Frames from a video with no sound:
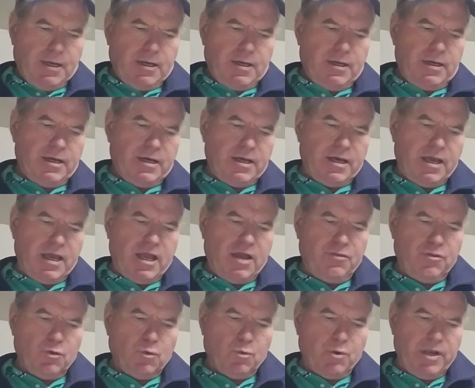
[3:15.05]

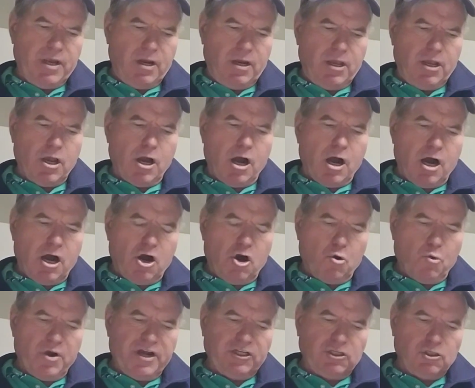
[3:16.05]
In the reading,
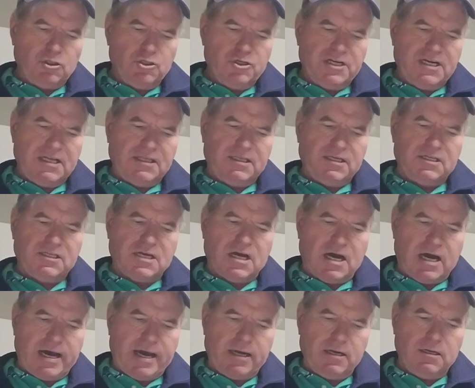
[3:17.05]
always look at the
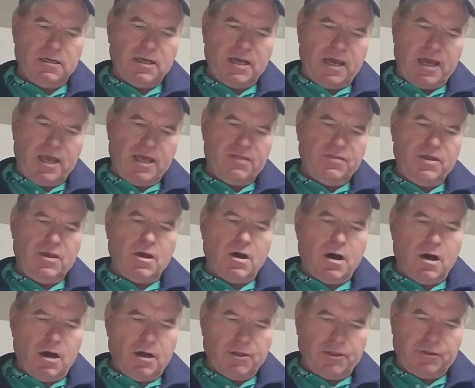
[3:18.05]
title and the
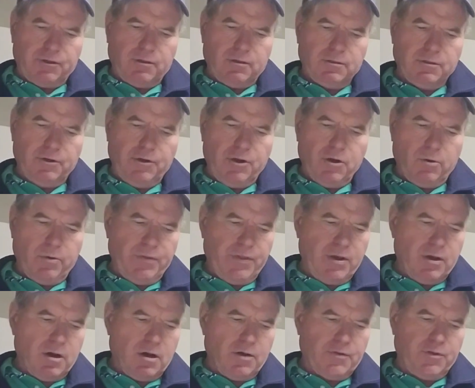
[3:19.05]
author. Knowing
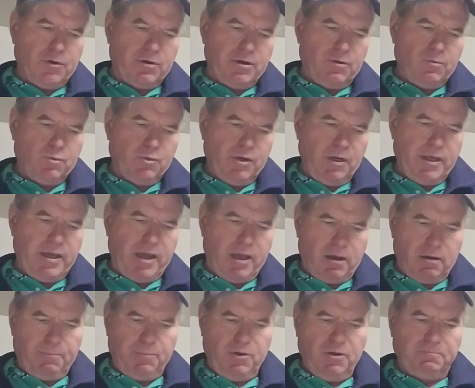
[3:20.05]
the author can really
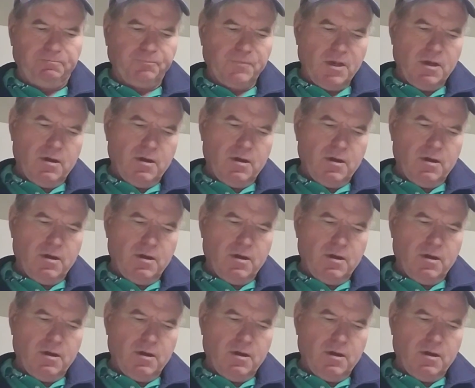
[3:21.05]
help you.